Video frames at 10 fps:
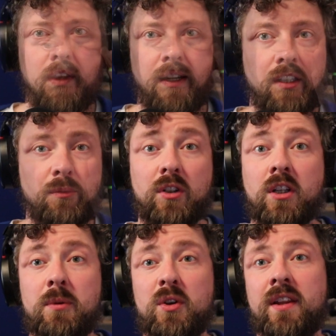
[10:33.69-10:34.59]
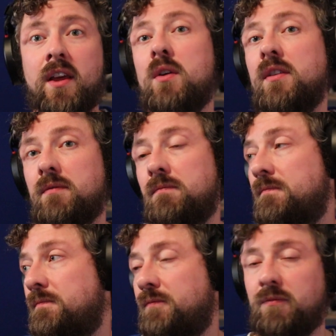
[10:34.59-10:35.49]
In terms of the community, though, it
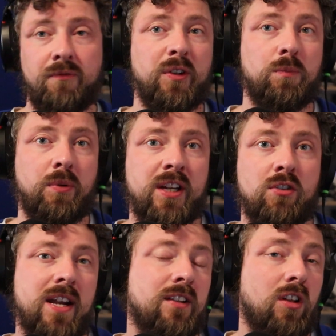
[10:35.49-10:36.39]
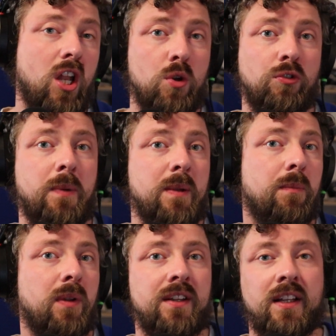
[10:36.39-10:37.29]
feels pretty great. There's loads of
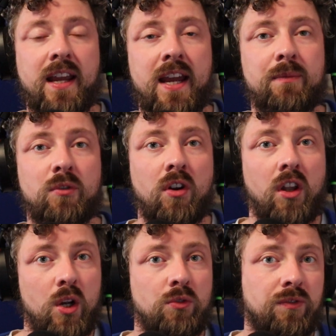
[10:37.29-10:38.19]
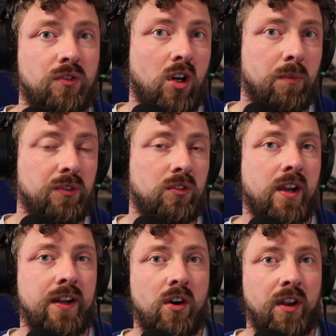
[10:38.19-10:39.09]
people playing the game. There are loads of tournaments
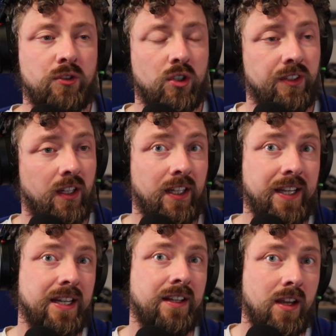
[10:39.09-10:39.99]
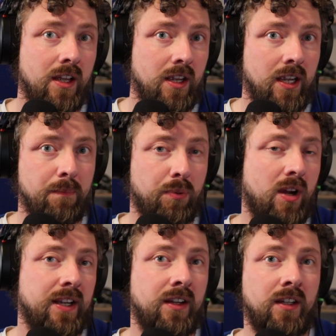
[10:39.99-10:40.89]
going on. I've joined a league in
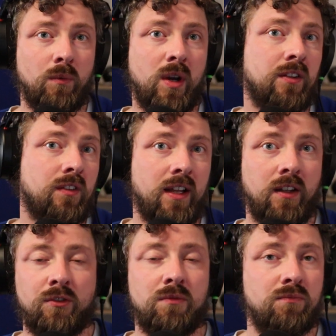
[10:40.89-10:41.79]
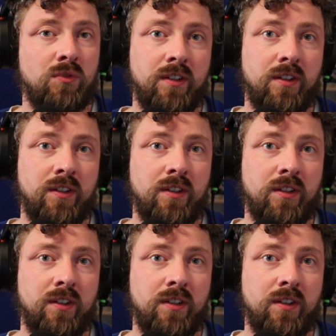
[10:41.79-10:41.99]
Brighton where there's like loads of